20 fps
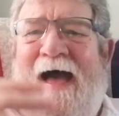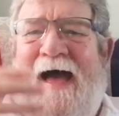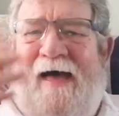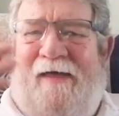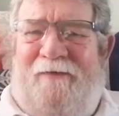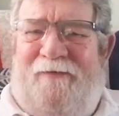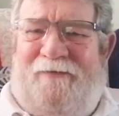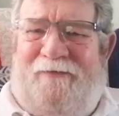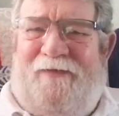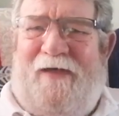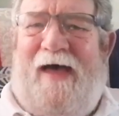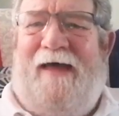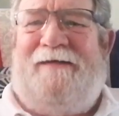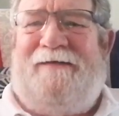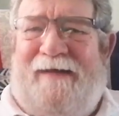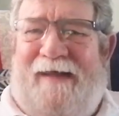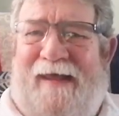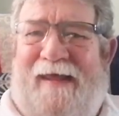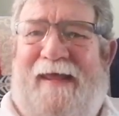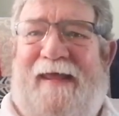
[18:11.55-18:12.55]
and that
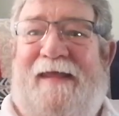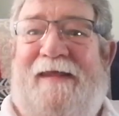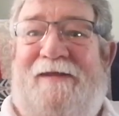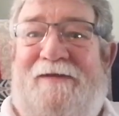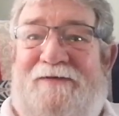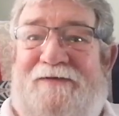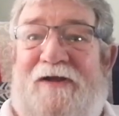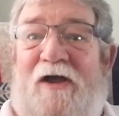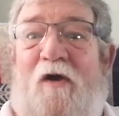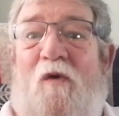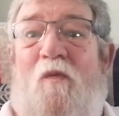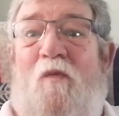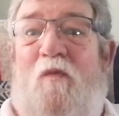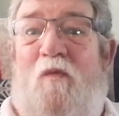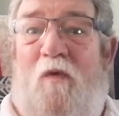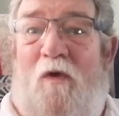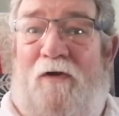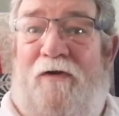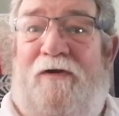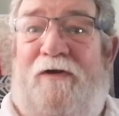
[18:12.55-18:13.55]
is
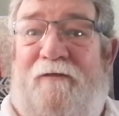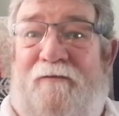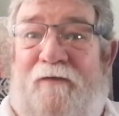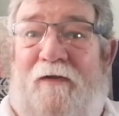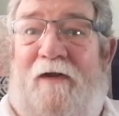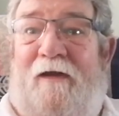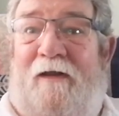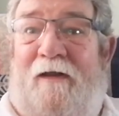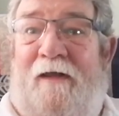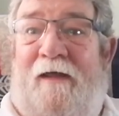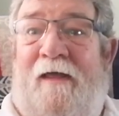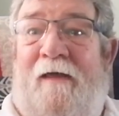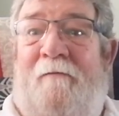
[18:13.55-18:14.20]
wonderful